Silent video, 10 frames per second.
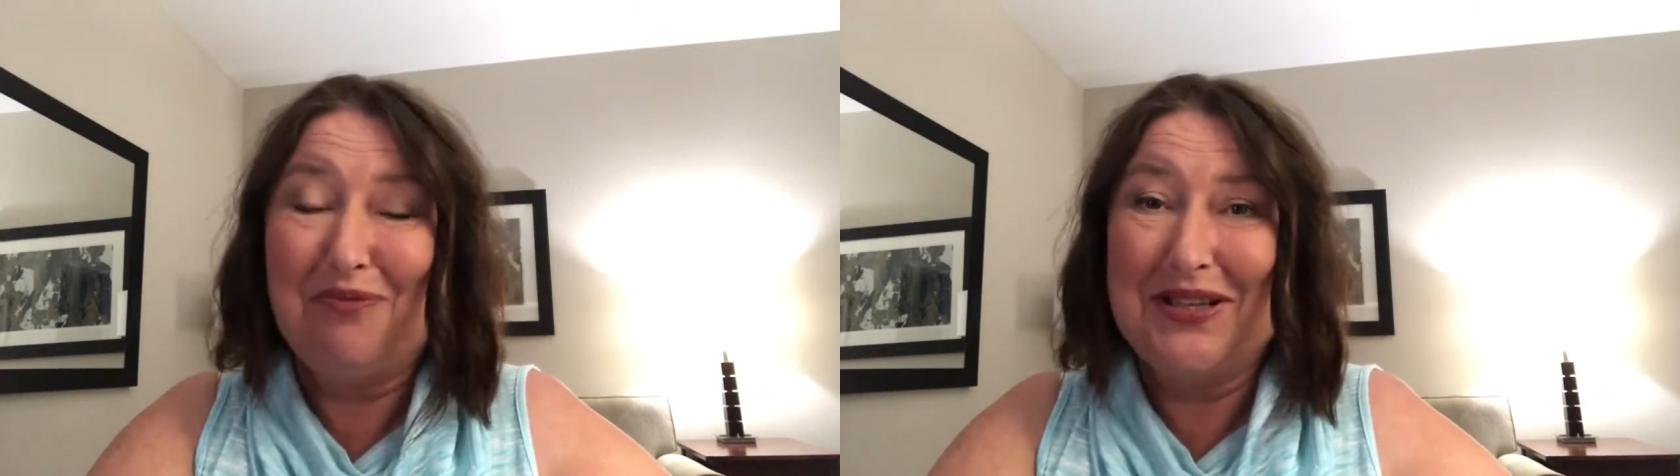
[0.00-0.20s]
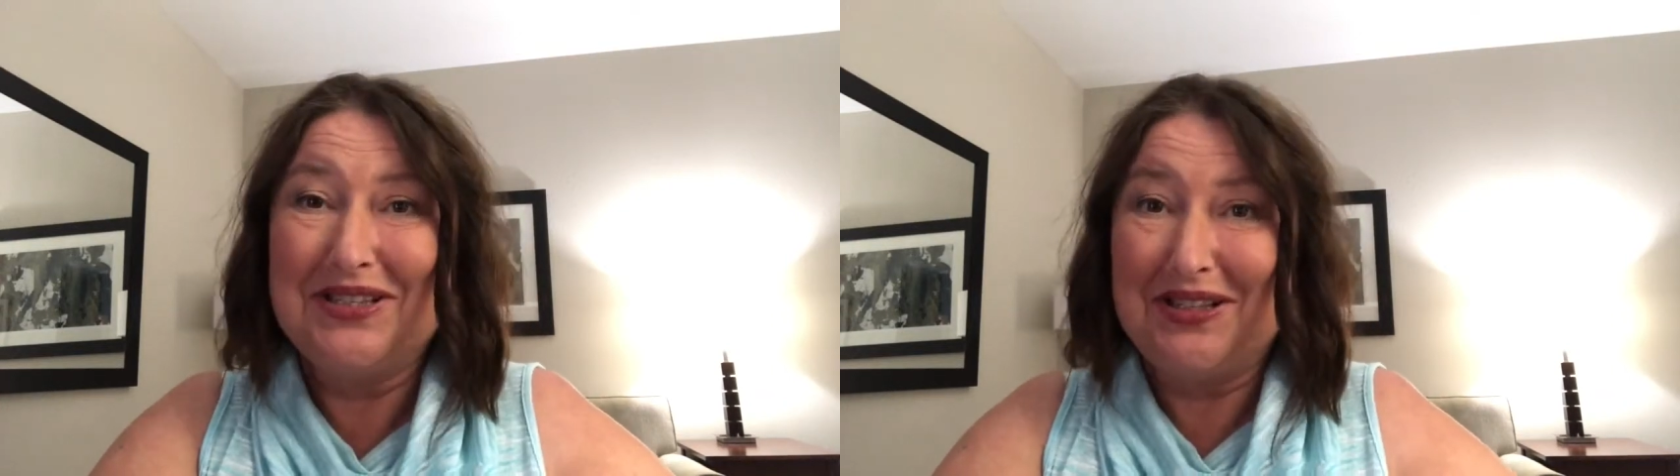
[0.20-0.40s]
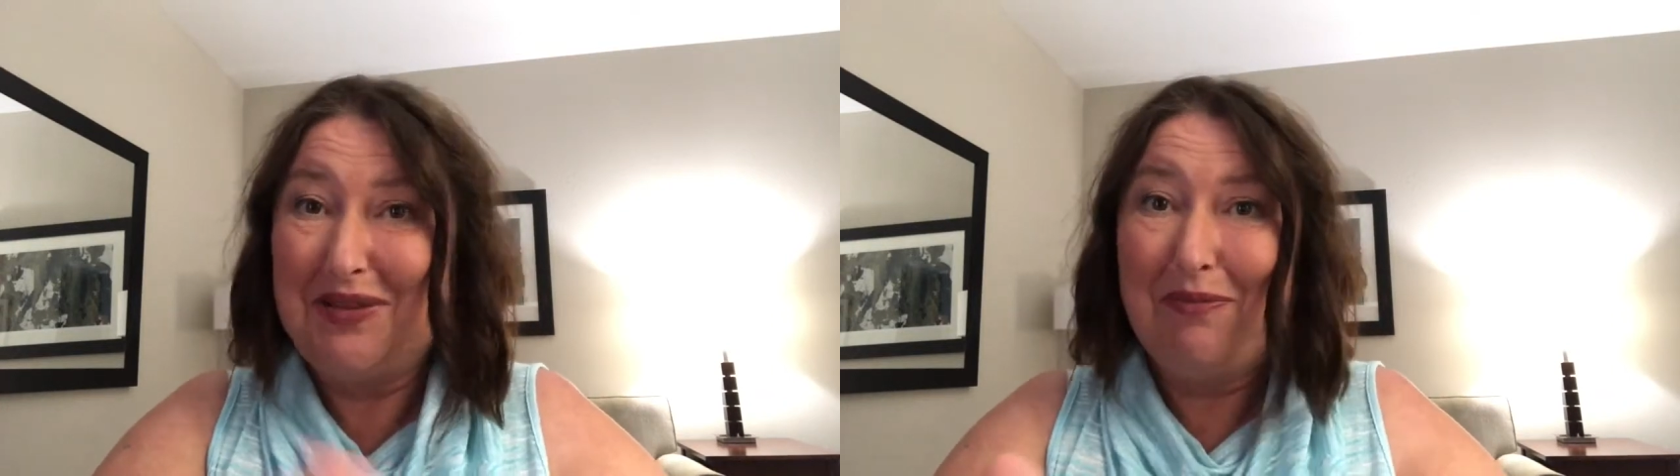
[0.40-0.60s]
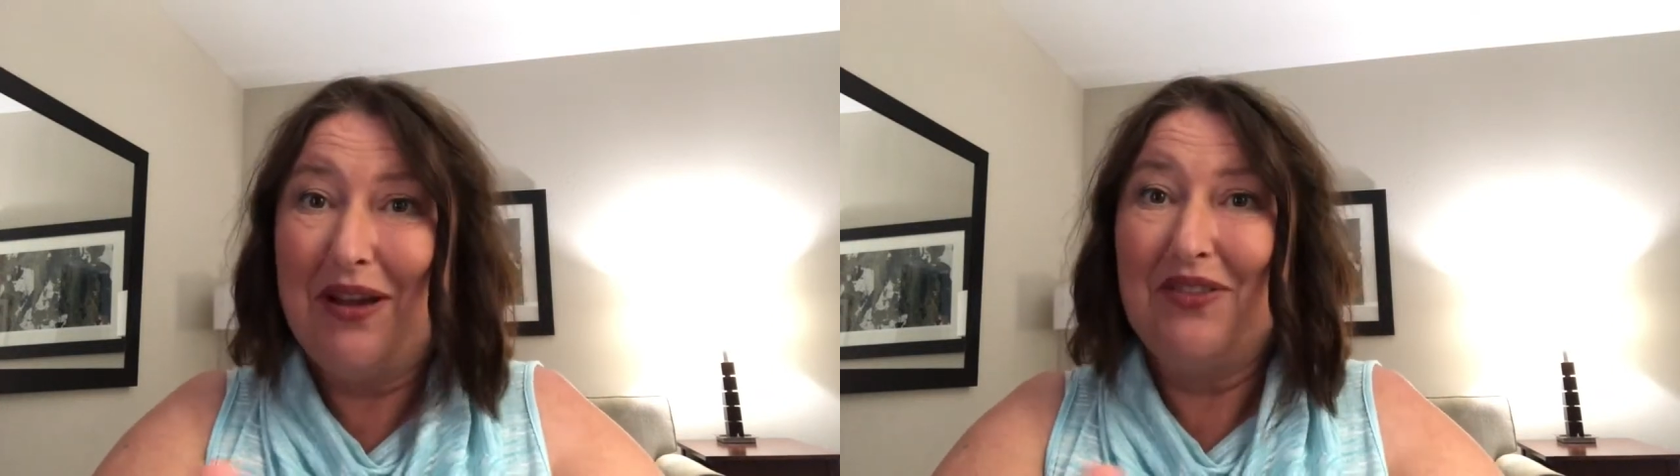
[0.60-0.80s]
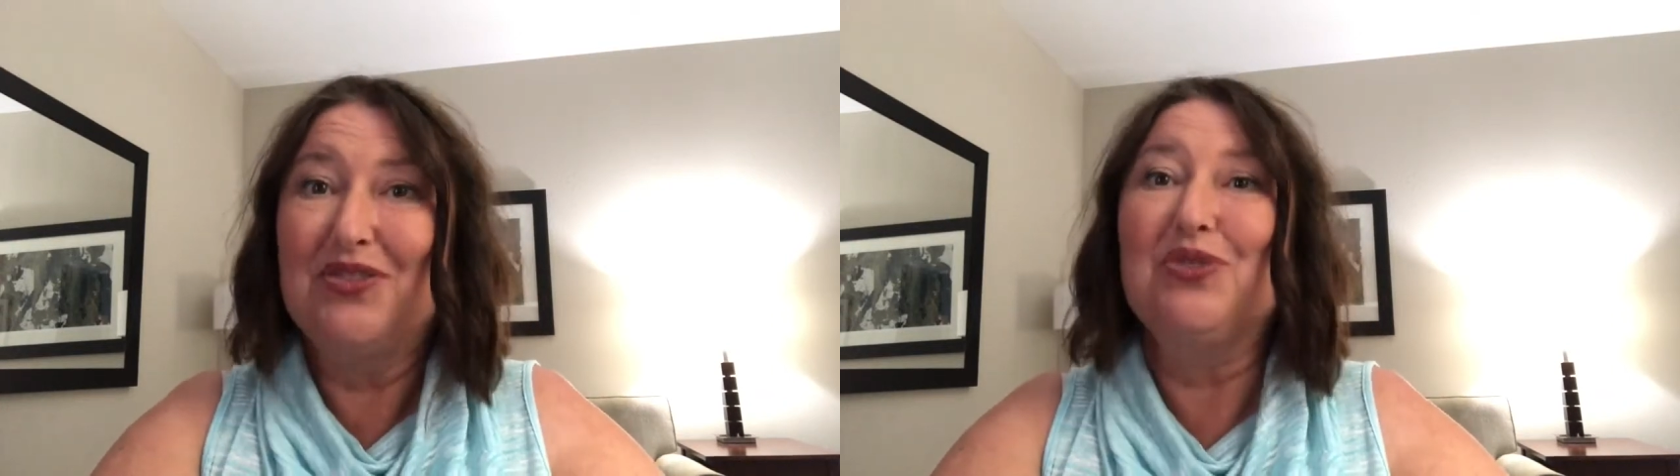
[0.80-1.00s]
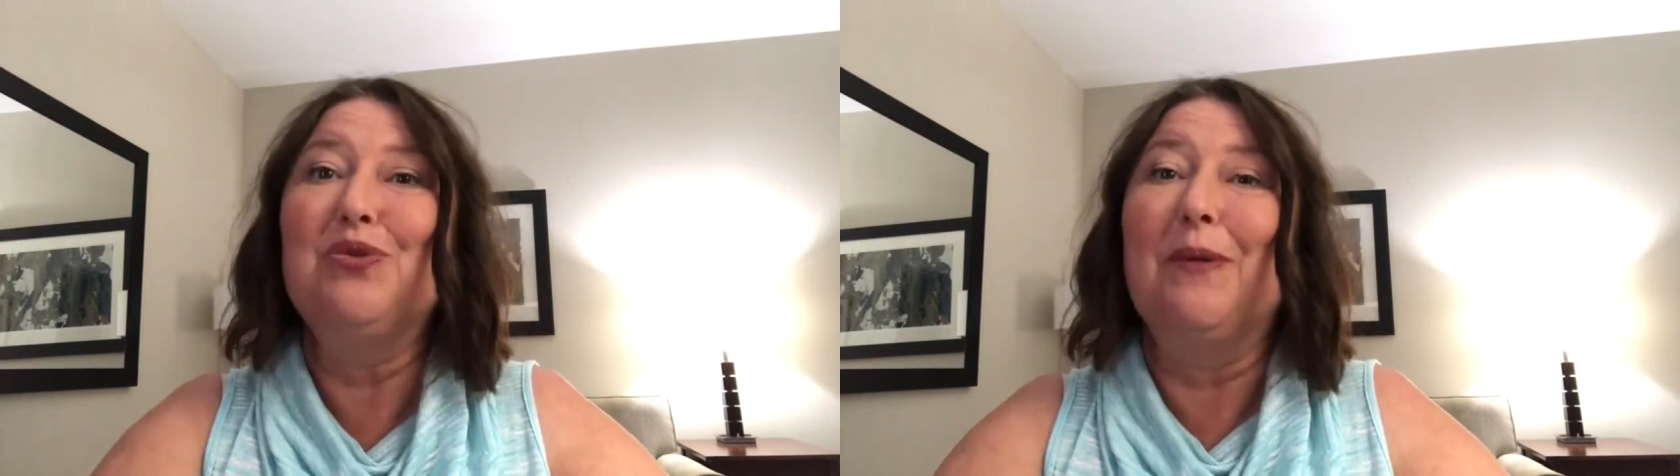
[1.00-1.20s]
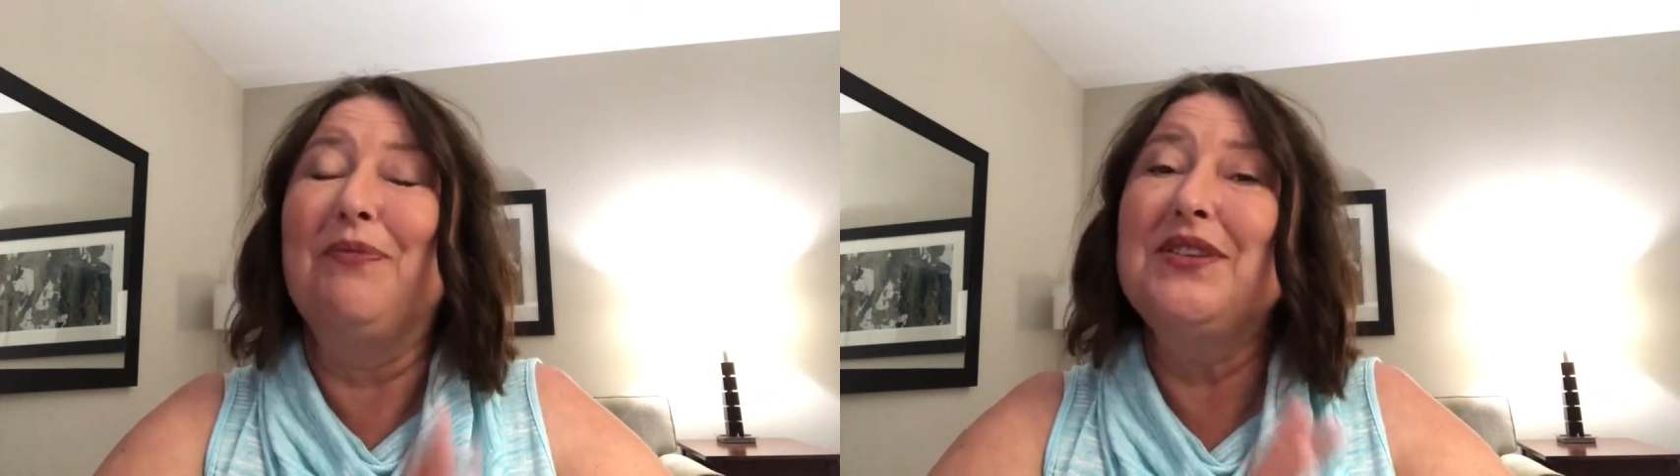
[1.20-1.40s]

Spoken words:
basically by the school.